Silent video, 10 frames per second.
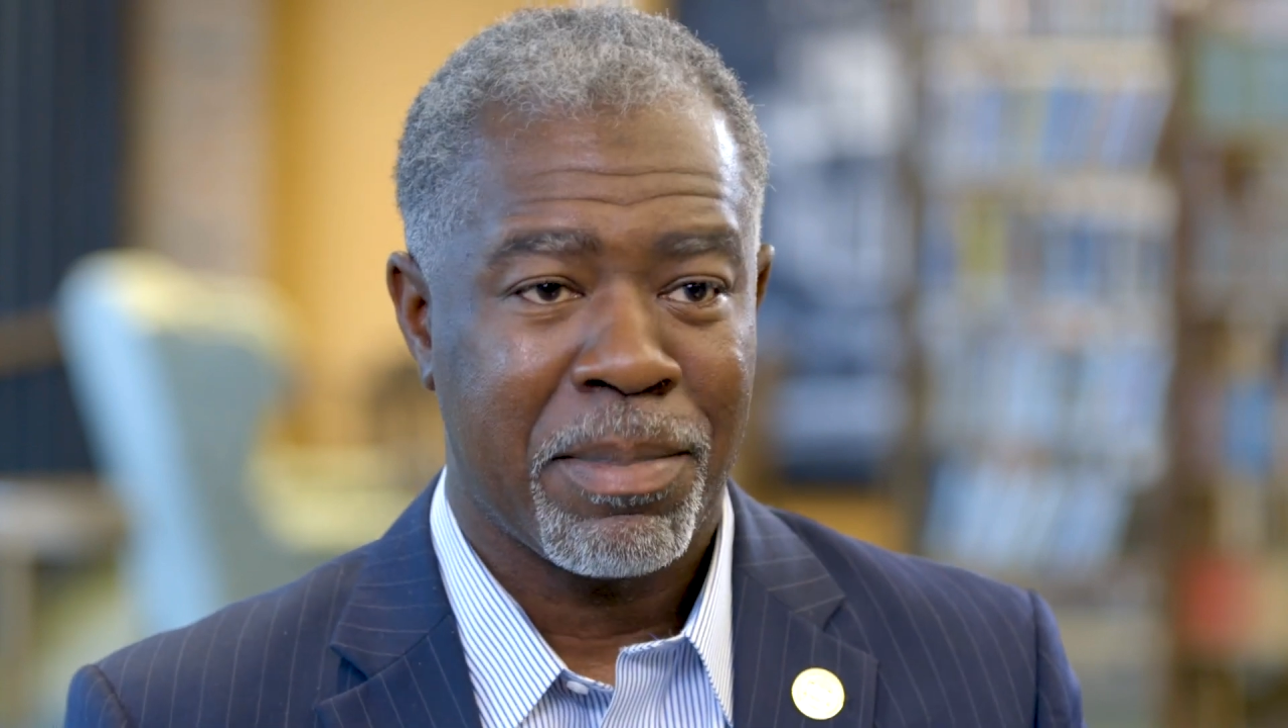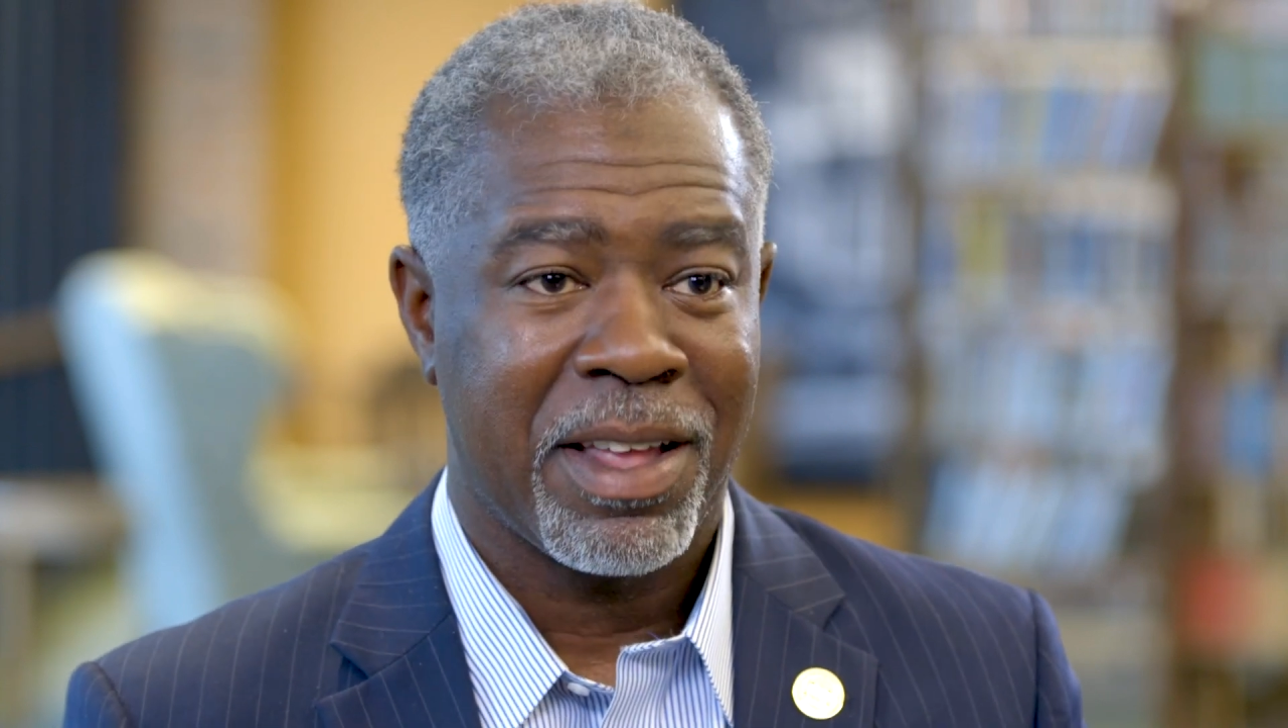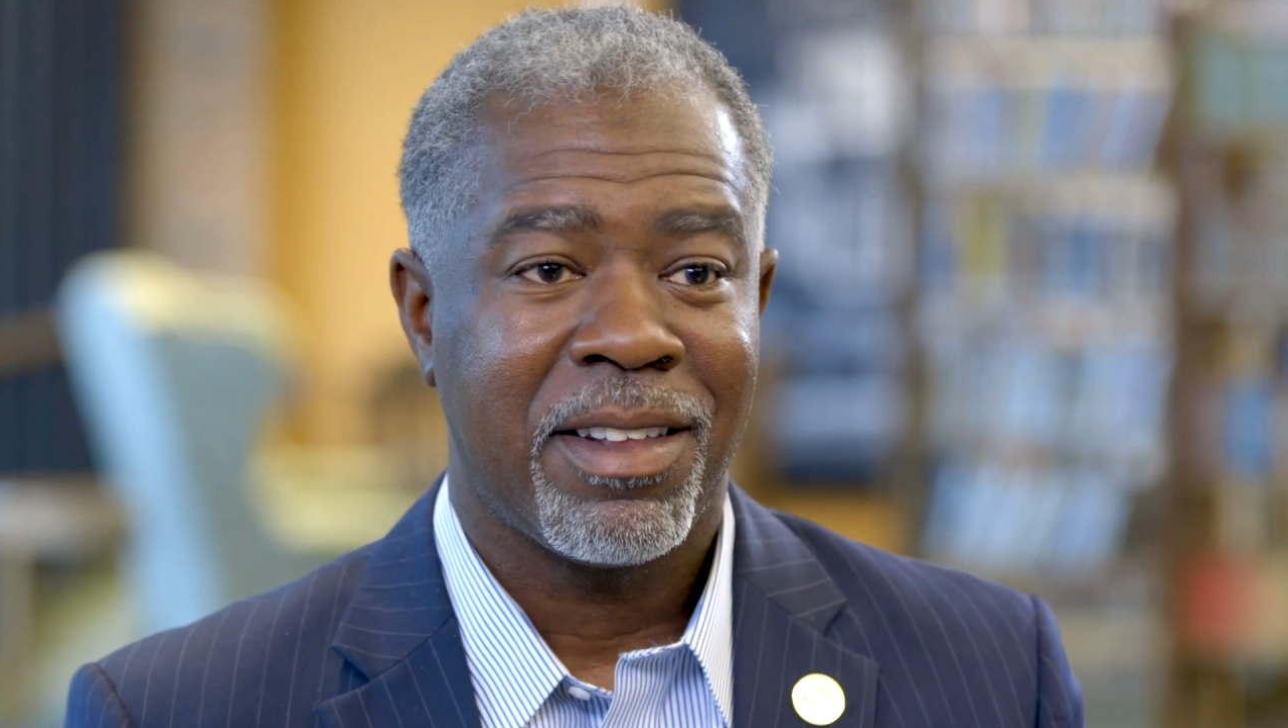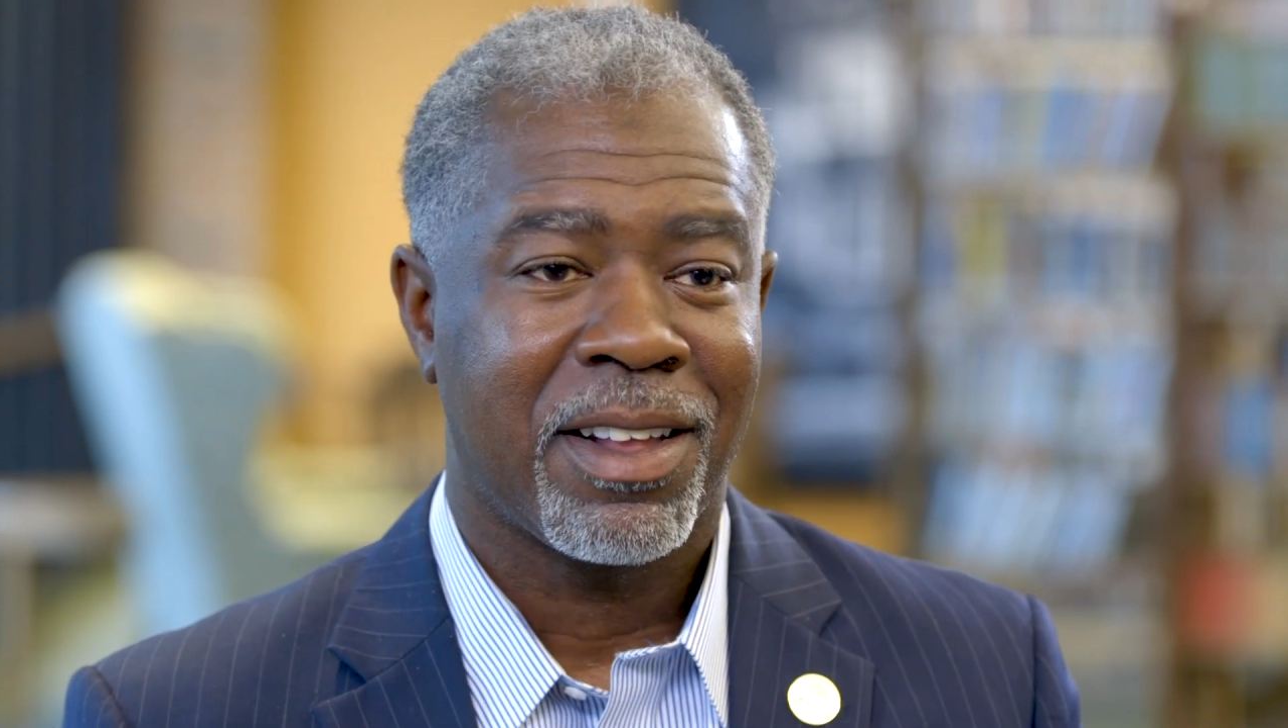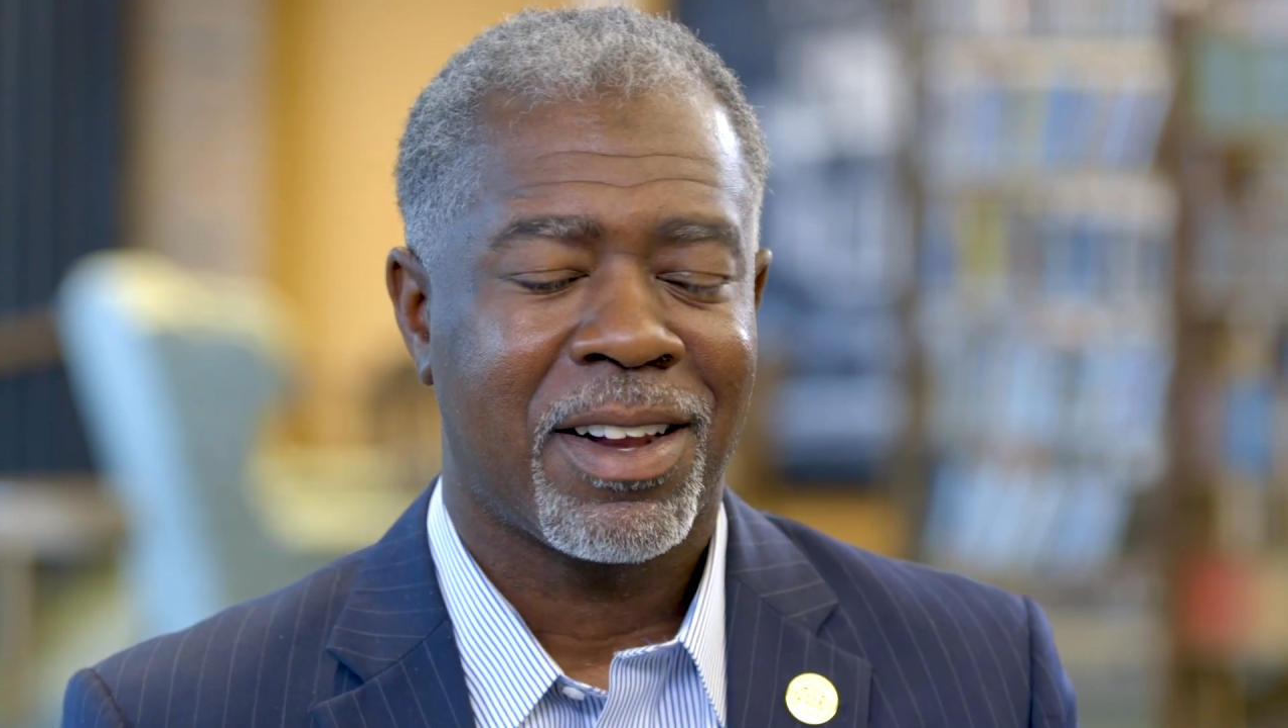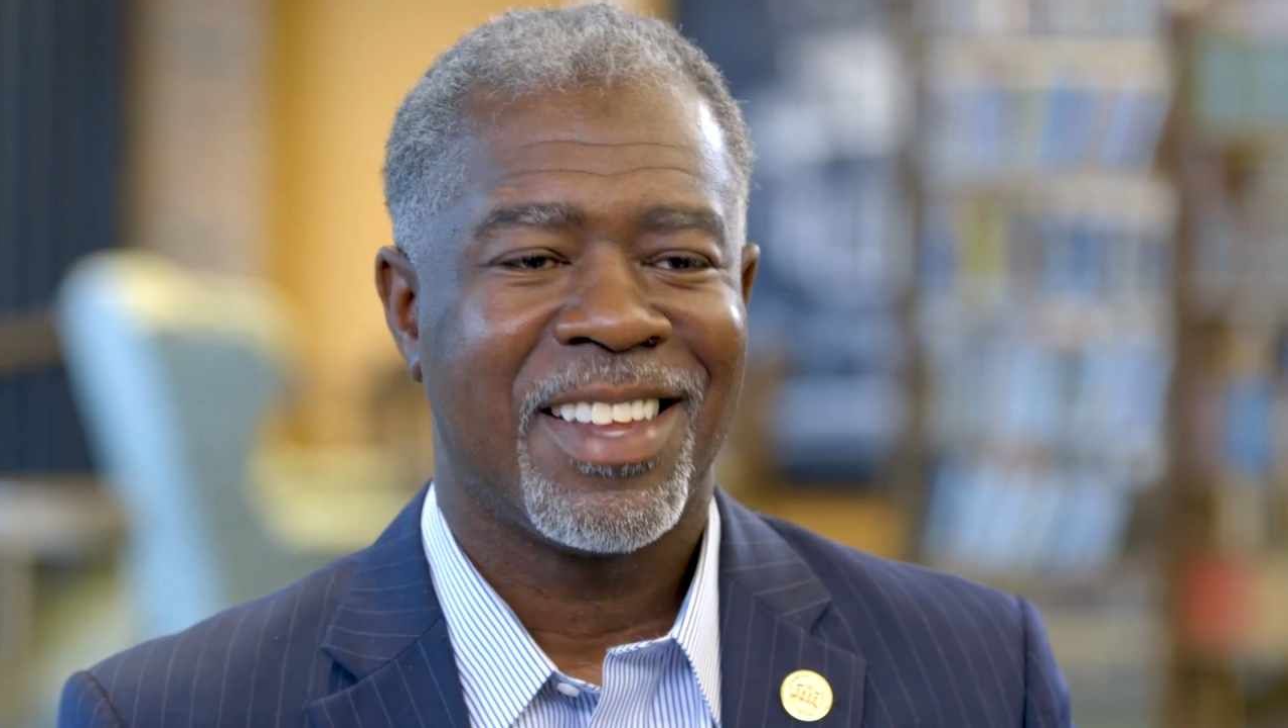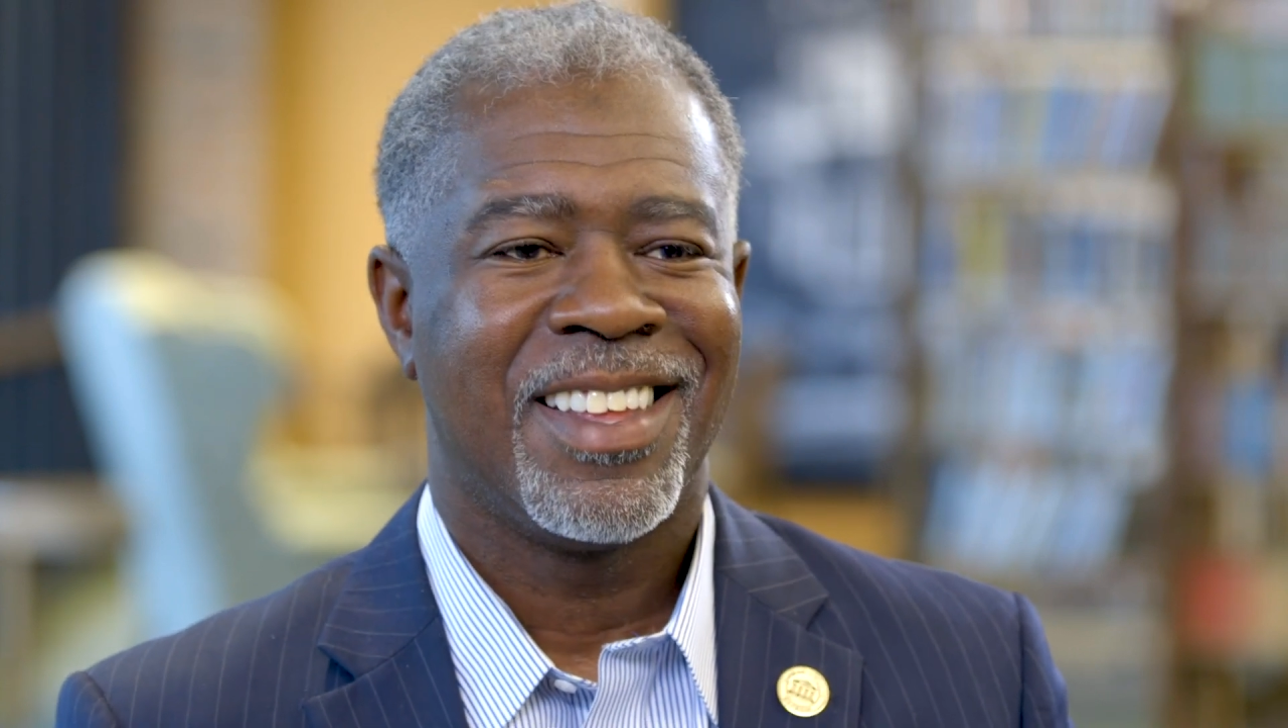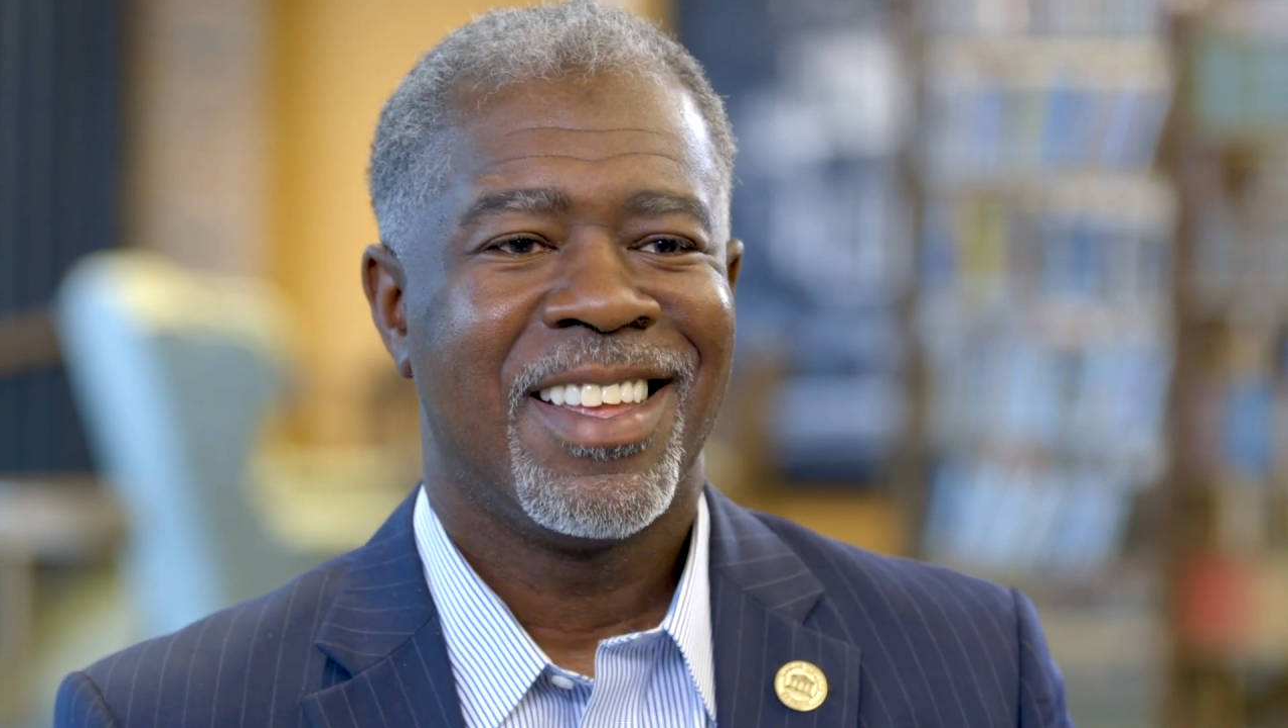basically,